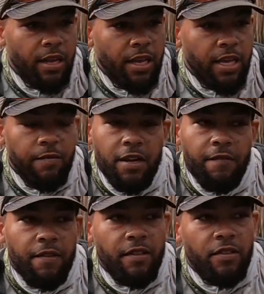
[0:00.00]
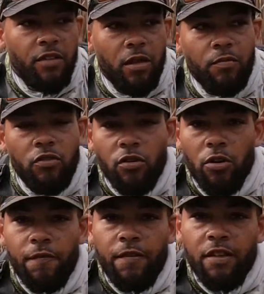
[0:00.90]
Even if it's
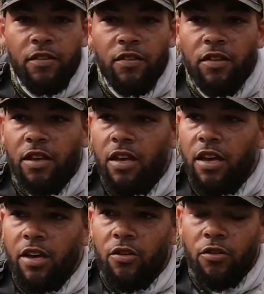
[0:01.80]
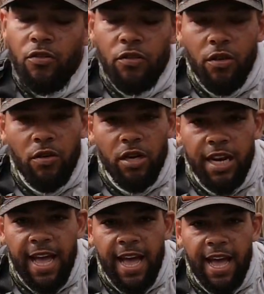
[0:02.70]
subsurface, you're still gonna
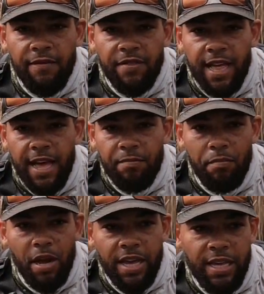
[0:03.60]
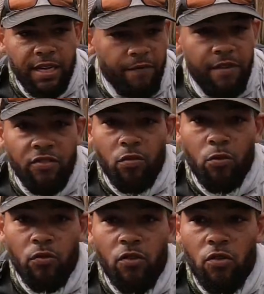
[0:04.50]
have that bite
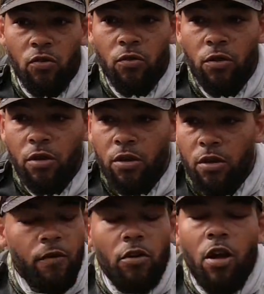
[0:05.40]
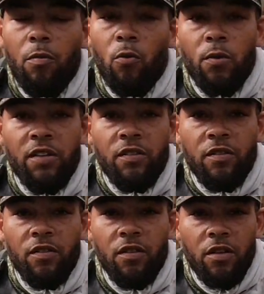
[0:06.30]
visible to you for a couple
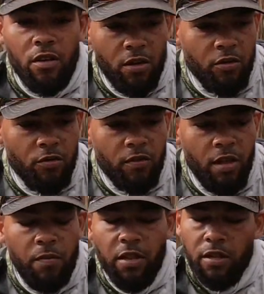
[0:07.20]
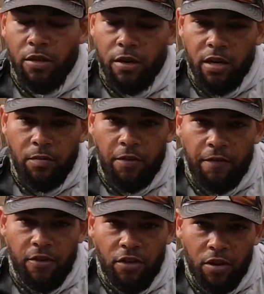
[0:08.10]
reasons. Because typically you're gonna be
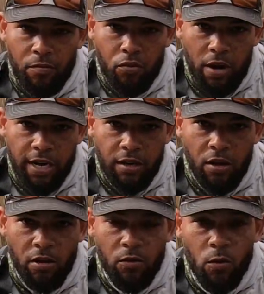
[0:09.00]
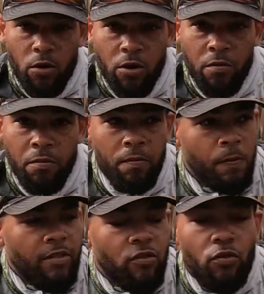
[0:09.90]
fishing a bright color worm.
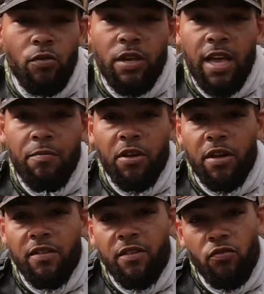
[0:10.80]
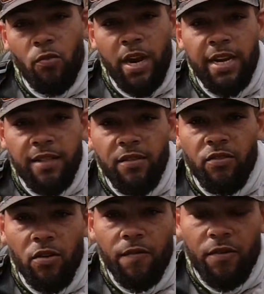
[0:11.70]
And two, again, because it's right at the
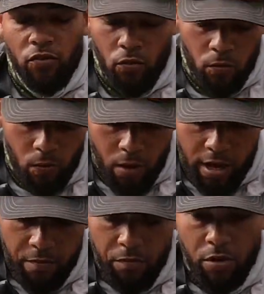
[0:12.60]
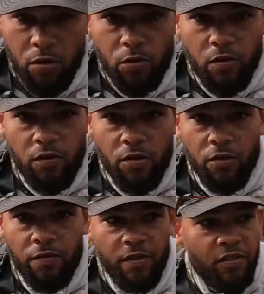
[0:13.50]
surface or right below the
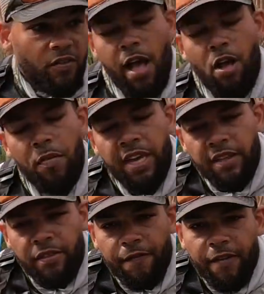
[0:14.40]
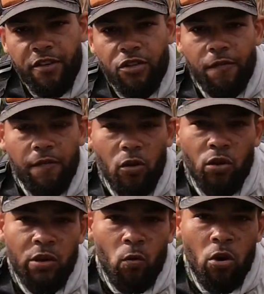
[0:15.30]
surface. I'll begin to fish a
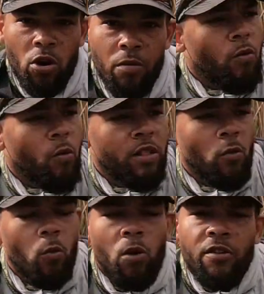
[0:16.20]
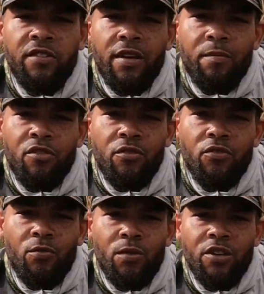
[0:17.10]
floating worm when the water
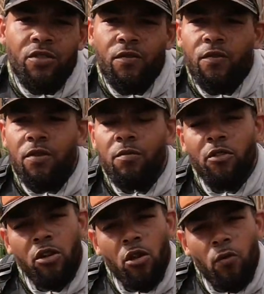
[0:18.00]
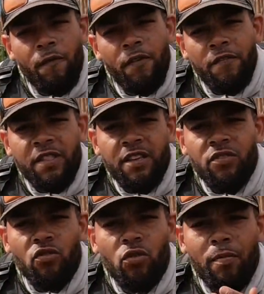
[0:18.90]
temperatures reach from the low
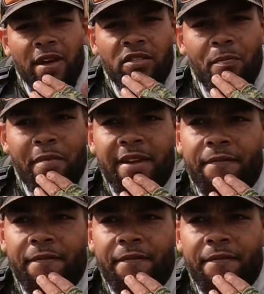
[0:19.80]
50s to about the mid